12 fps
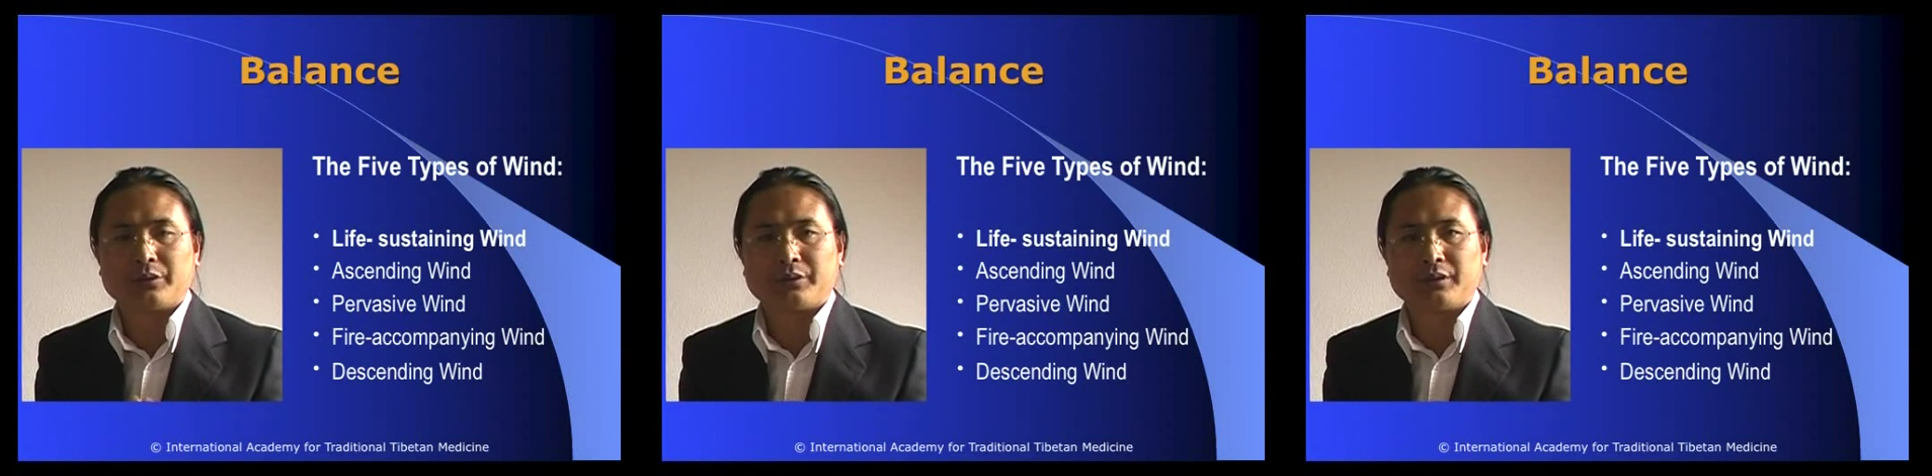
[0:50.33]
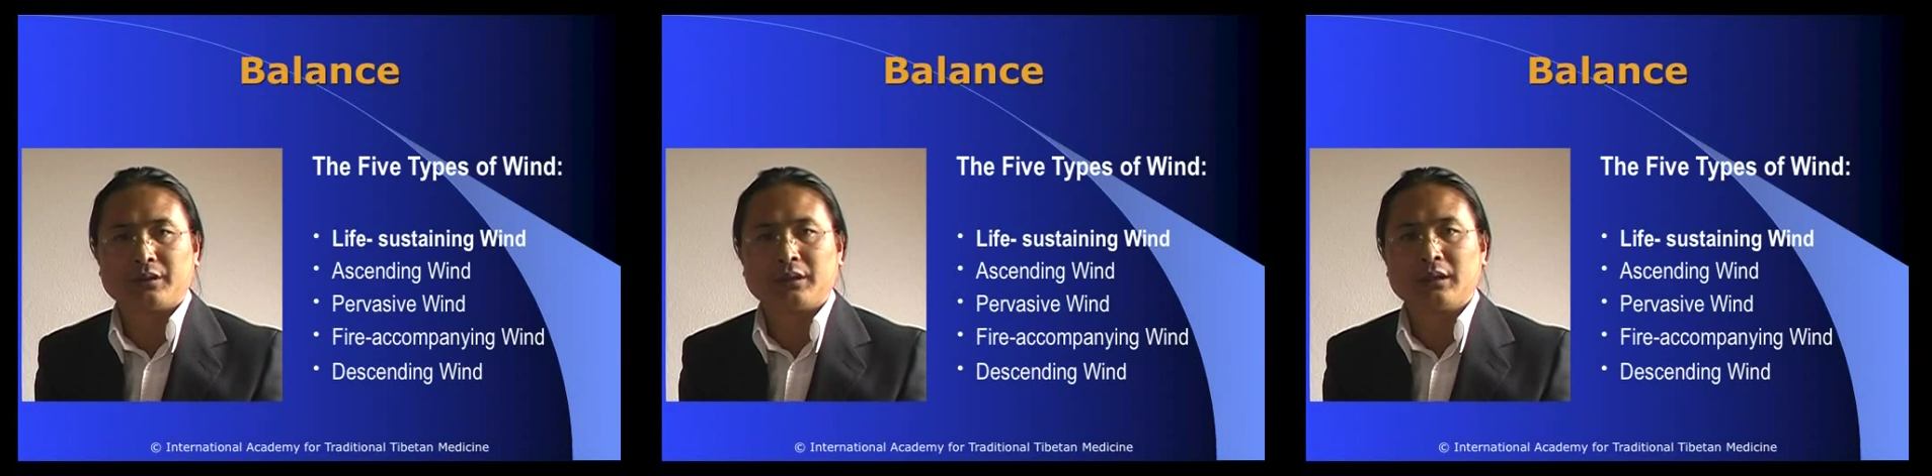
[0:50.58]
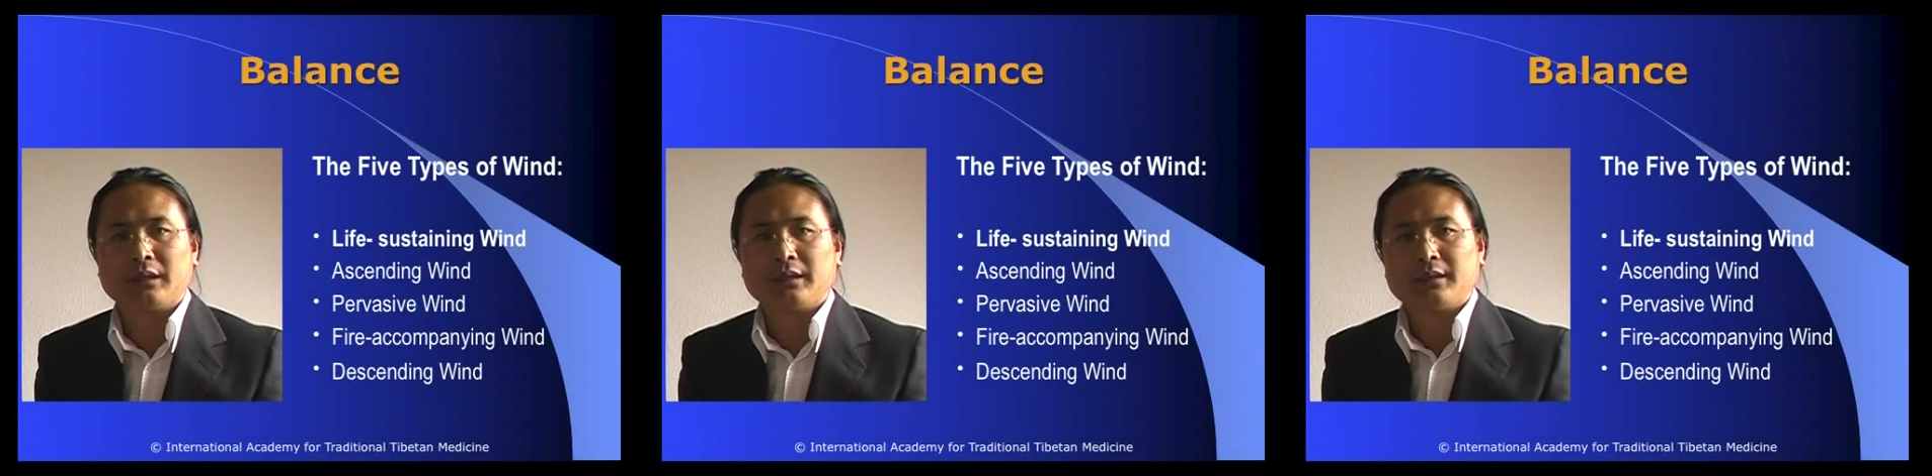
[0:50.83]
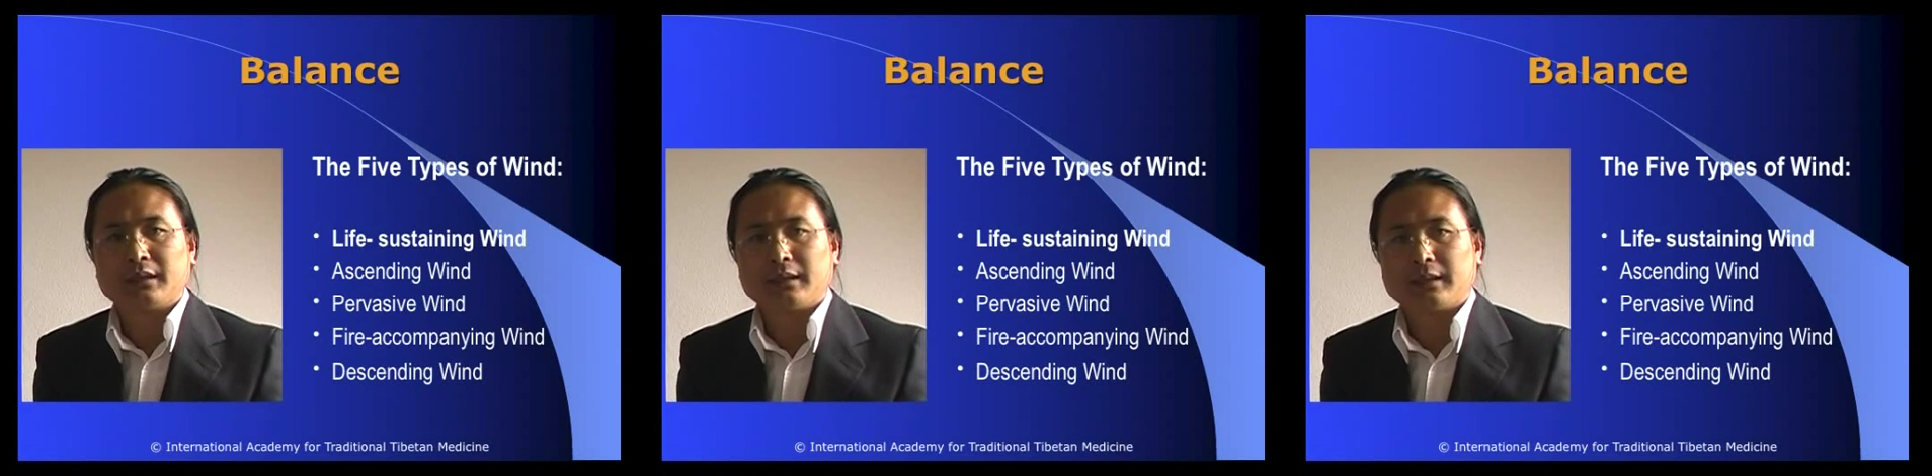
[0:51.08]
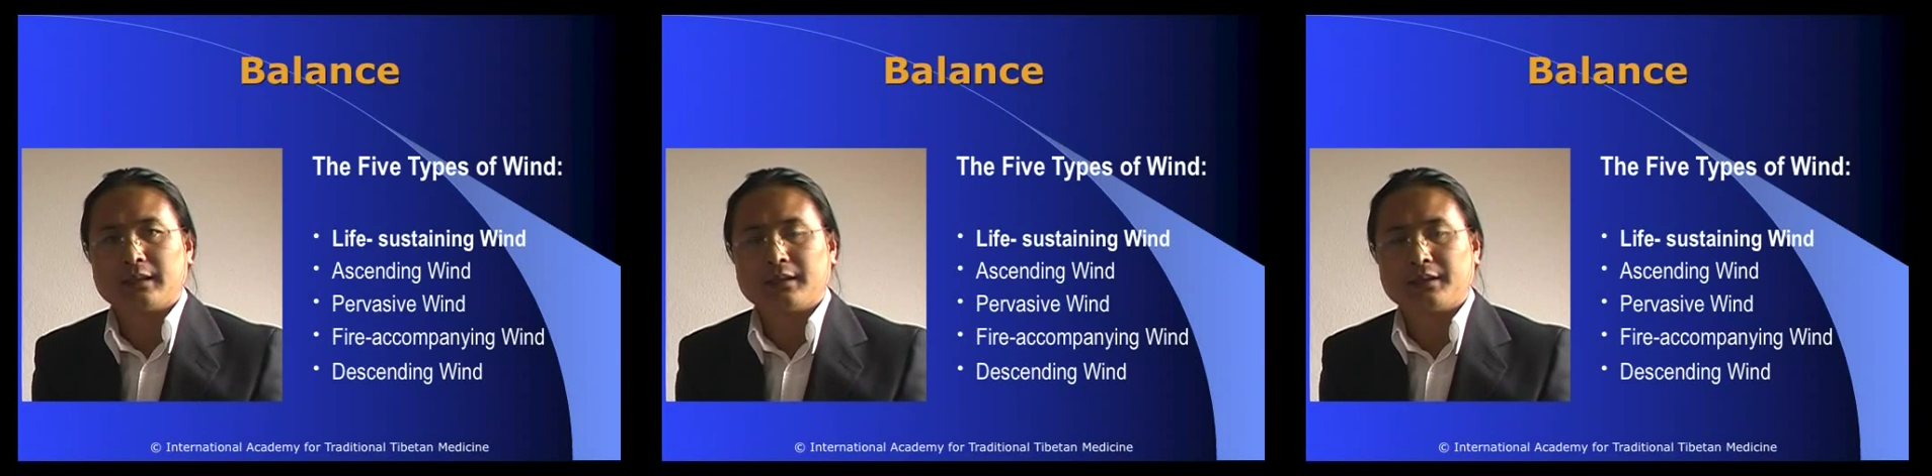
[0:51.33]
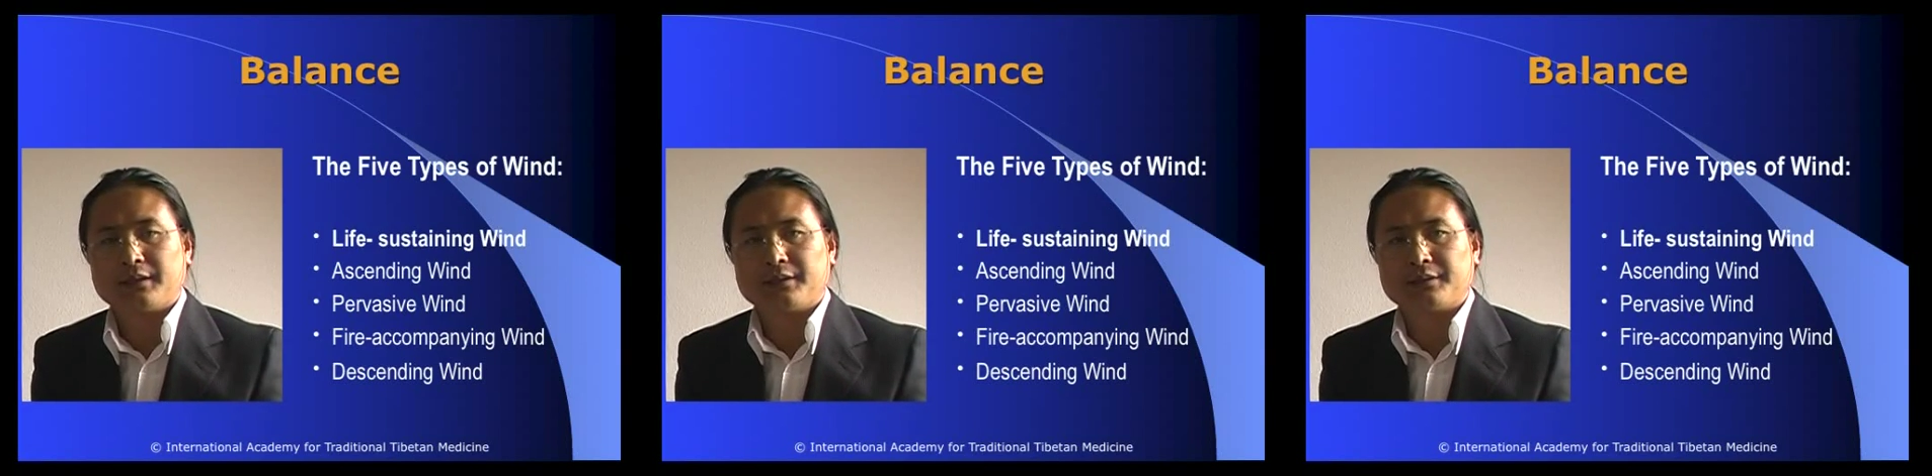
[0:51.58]
our
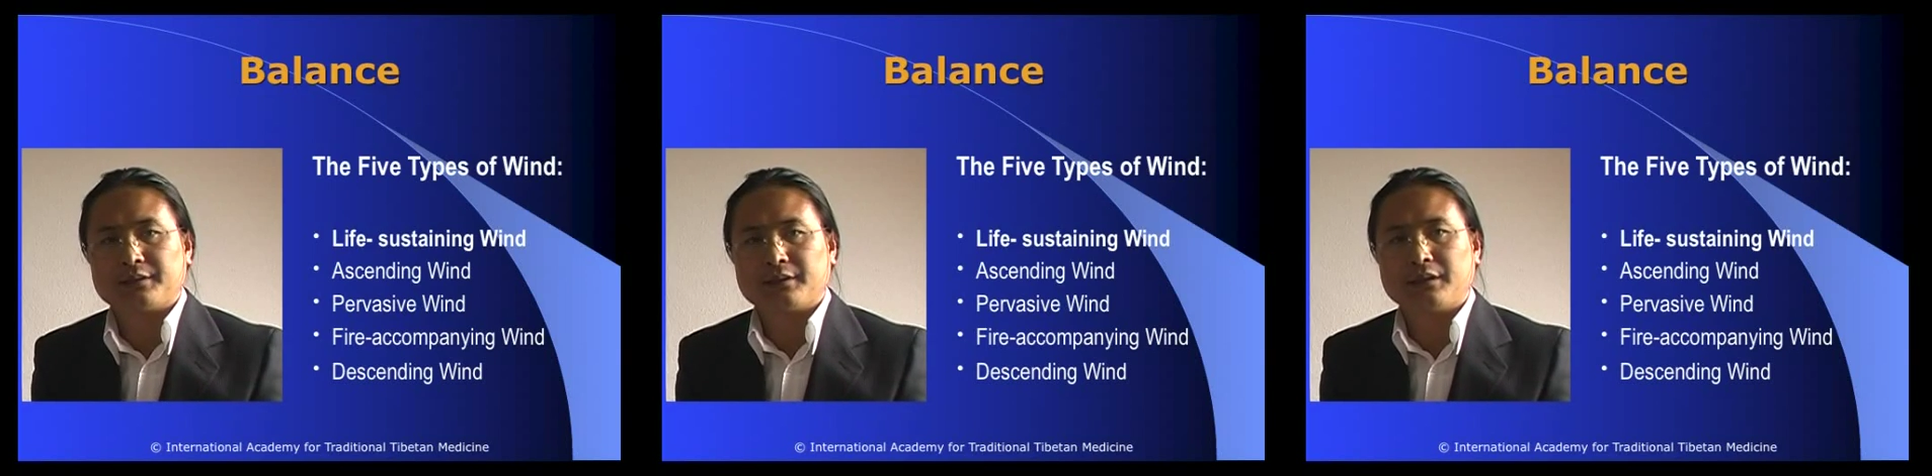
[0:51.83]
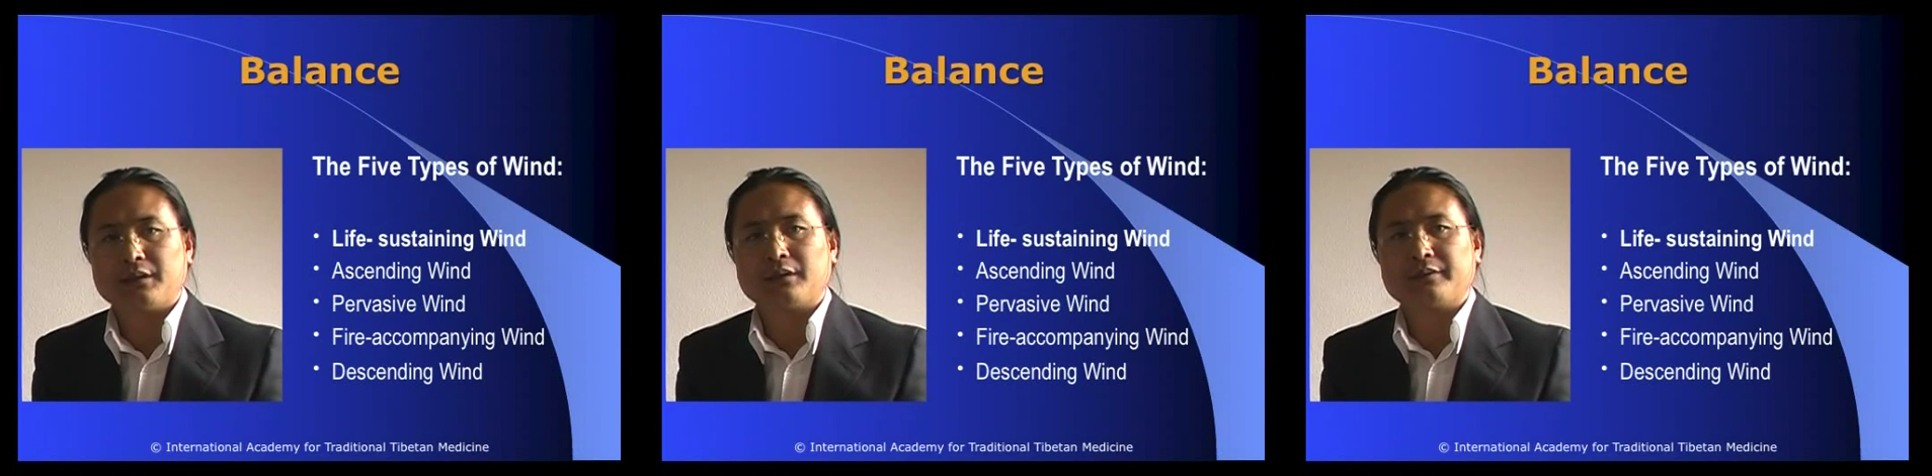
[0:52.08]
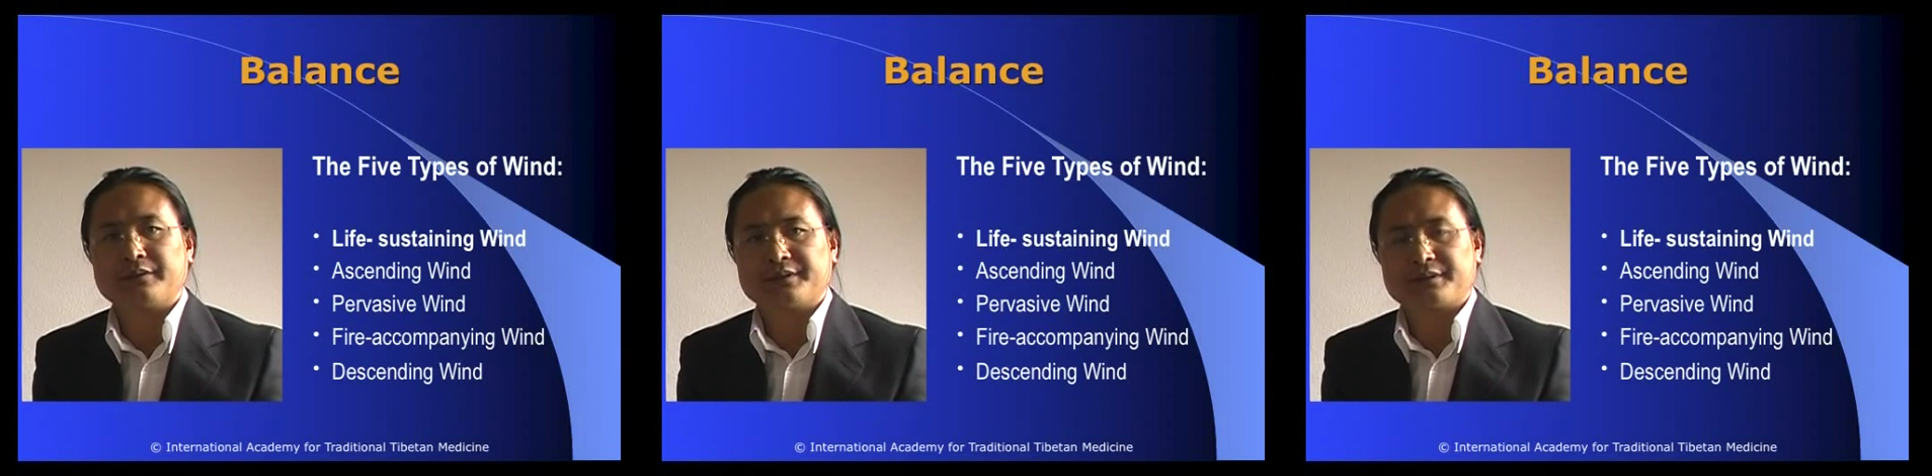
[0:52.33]
nervous